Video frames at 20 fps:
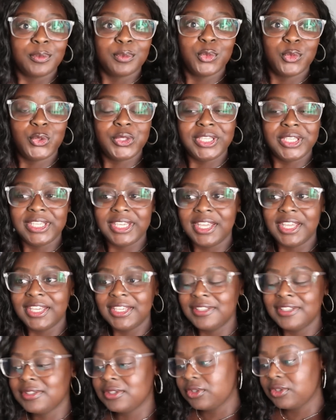Good morning
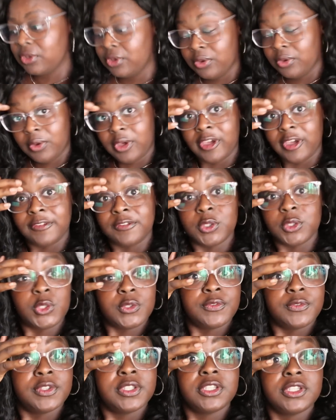guys, so I've
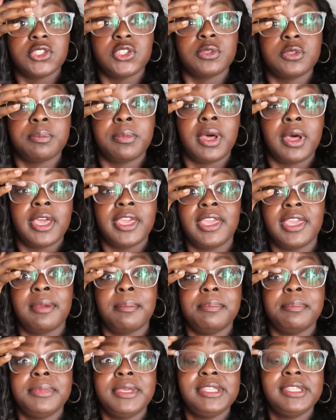just finished my
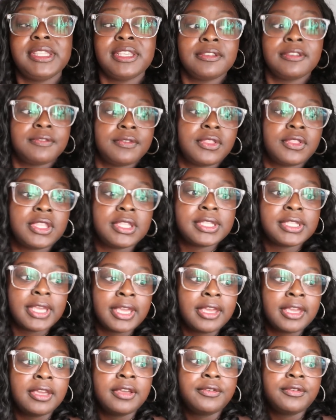meeting for the
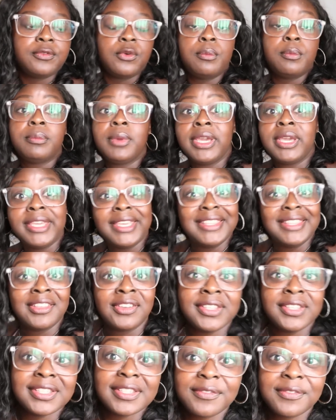day for my
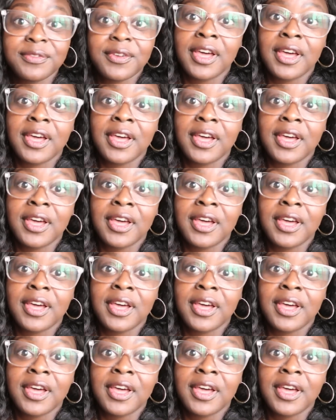9 to